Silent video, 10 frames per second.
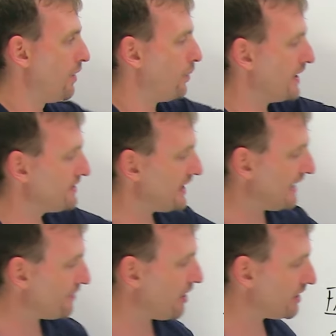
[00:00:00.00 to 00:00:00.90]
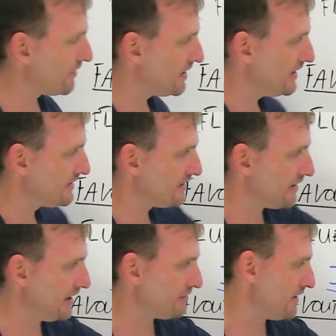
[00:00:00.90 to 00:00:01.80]
once you have all of these
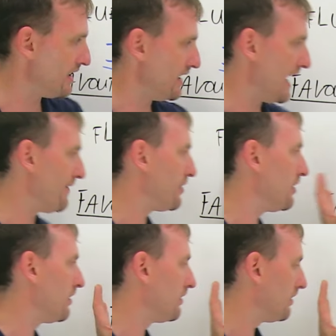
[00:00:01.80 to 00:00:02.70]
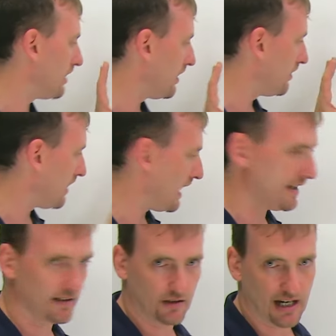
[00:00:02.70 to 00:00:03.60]
things ready, you have
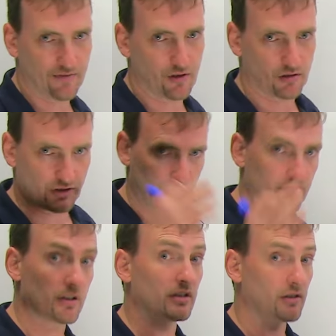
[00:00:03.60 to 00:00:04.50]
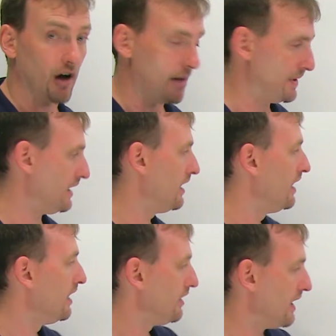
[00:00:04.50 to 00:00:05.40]
your general topic,
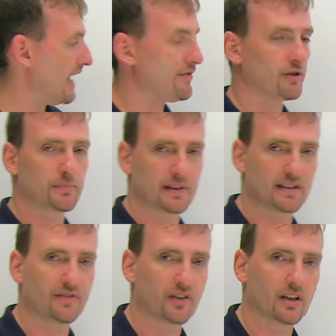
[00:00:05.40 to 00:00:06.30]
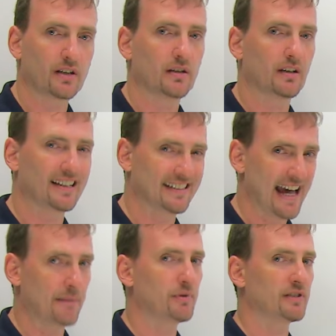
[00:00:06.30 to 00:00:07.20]
you have your specific
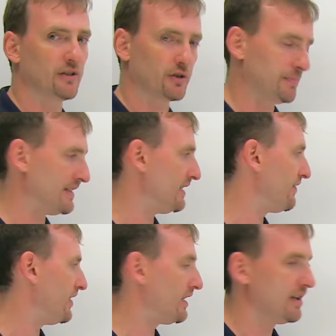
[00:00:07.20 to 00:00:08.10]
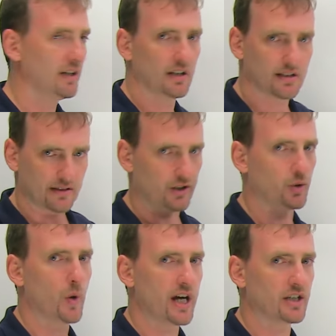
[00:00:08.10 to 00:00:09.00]
examples and your specific
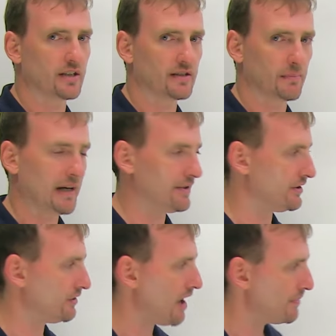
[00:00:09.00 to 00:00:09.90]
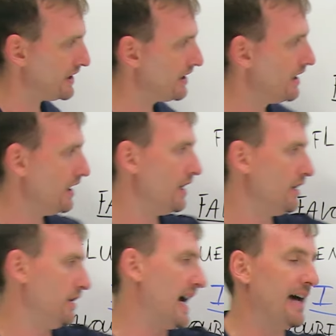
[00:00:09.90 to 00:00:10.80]
situations about this topic,
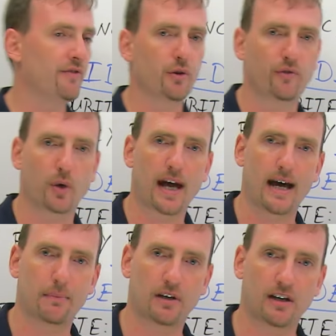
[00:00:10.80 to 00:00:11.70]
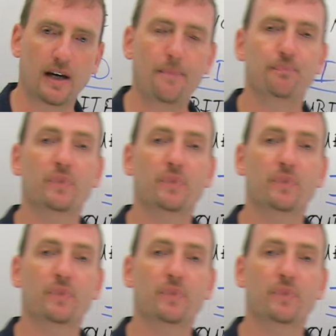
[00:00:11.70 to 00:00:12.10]
you have your vocabulary.